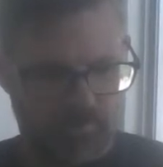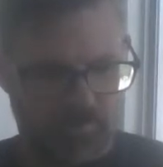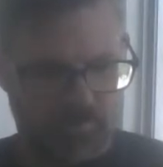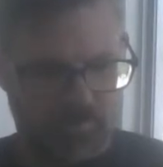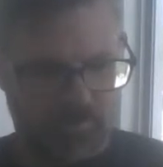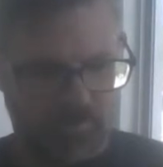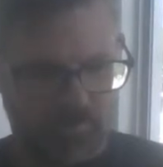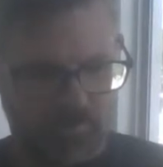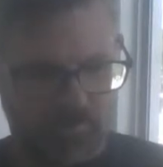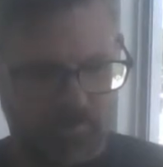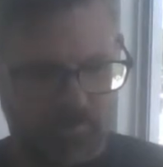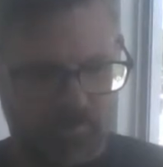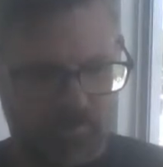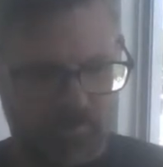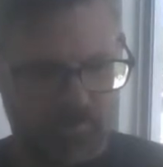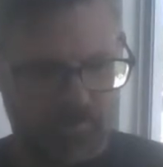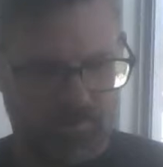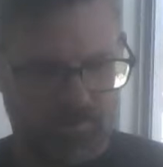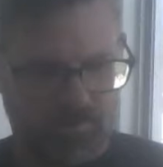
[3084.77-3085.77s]
6,
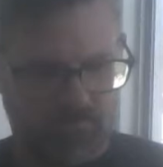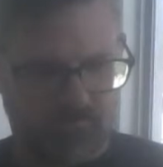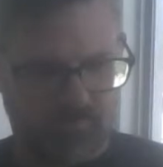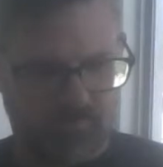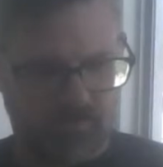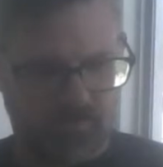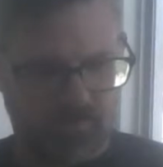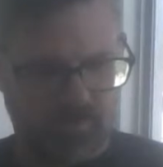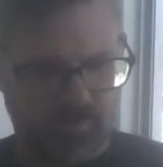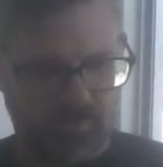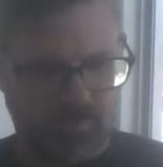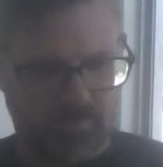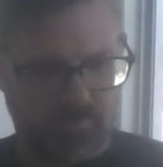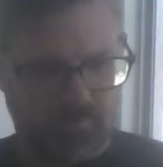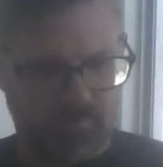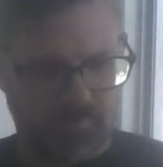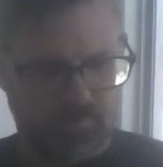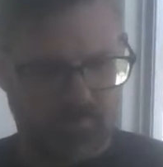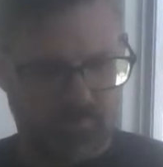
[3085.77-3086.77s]
7,
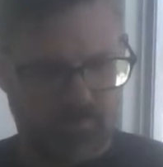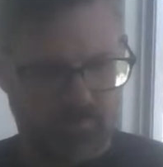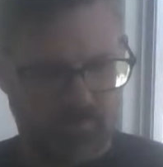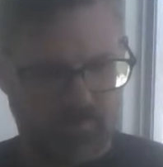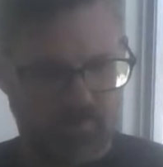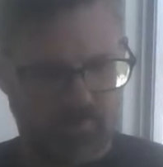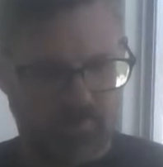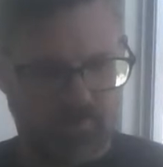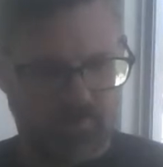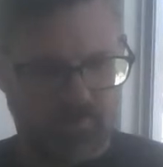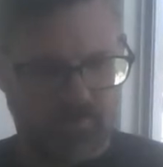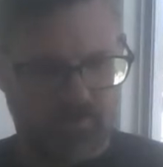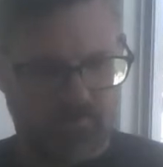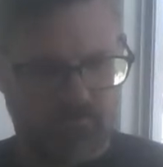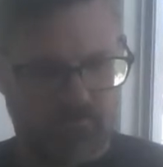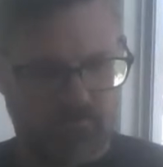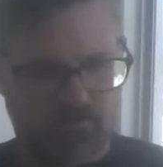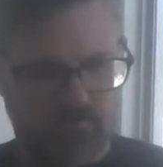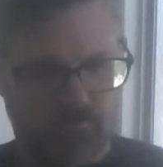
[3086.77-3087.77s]
8, 9, 10,
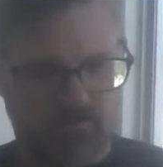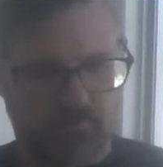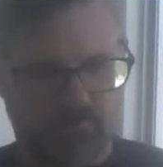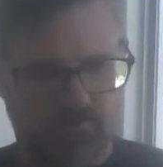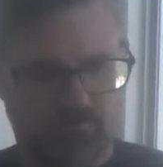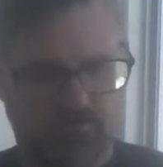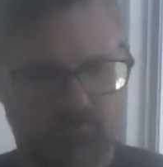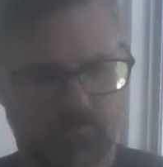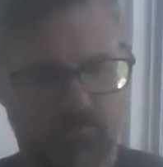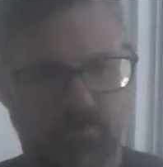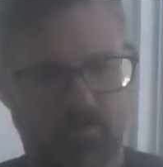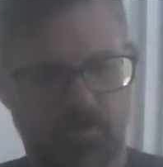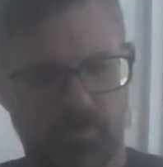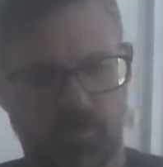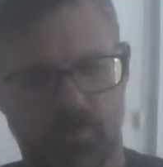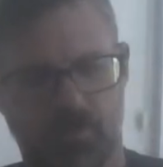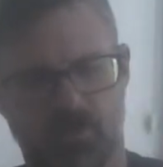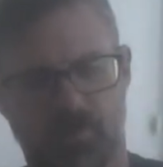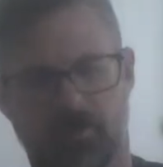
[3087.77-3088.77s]
11, 12.
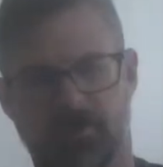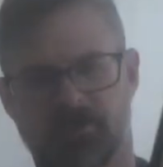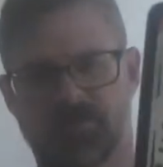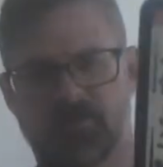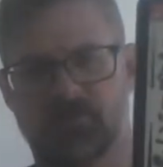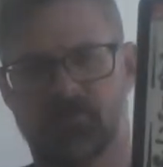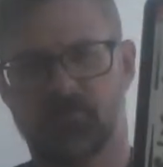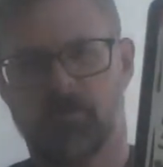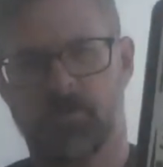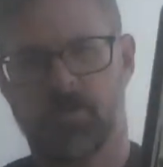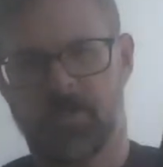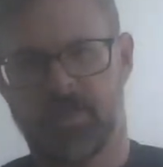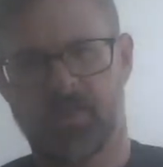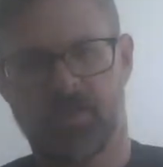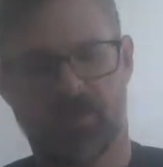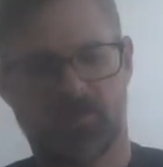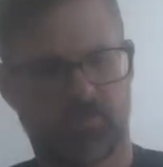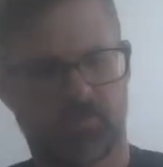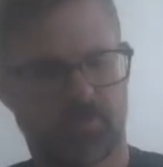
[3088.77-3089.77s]
All right, so
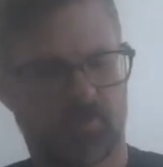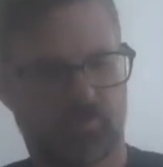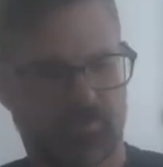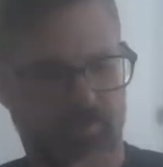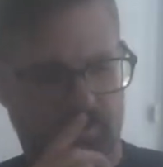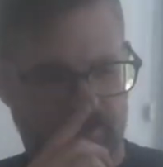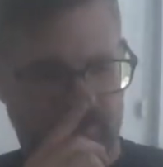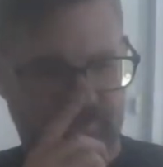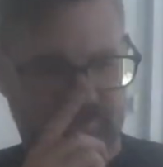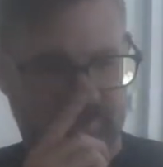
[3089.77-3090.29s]
again, we want to line